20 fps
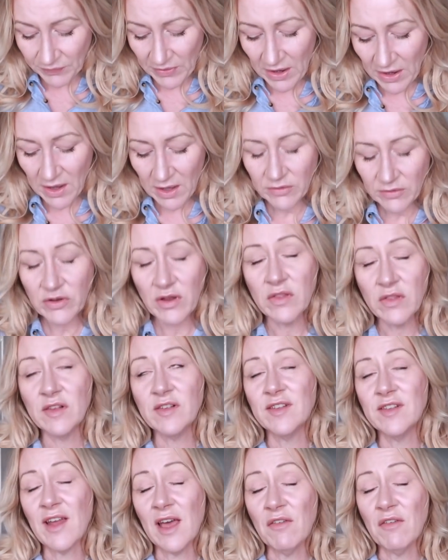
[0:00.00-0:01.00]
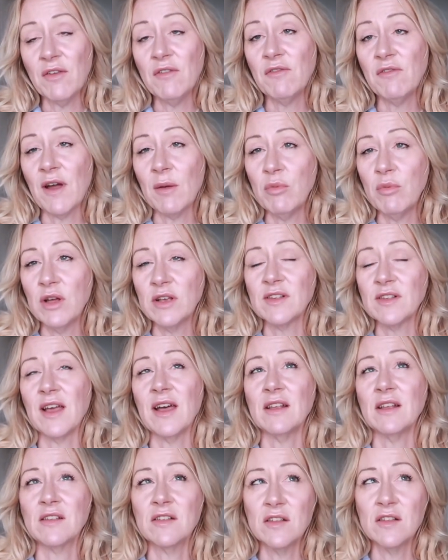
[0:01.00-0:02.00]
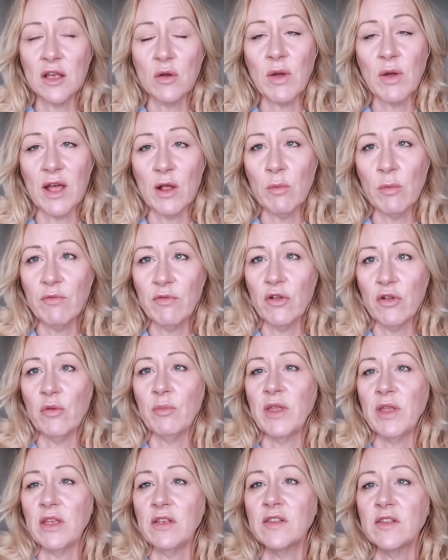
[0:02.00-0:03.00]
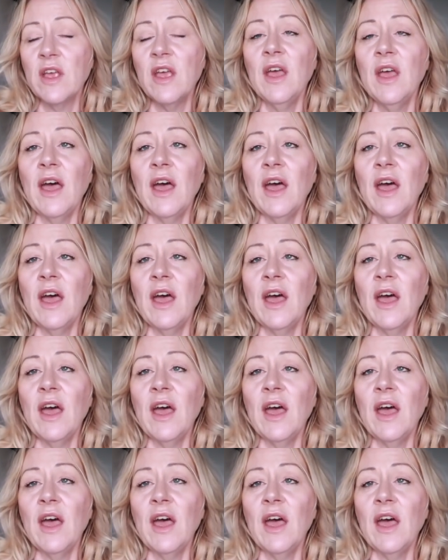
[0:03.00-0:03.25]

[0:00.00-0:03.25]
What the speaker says: And the staff in Fabworks are so helpful, because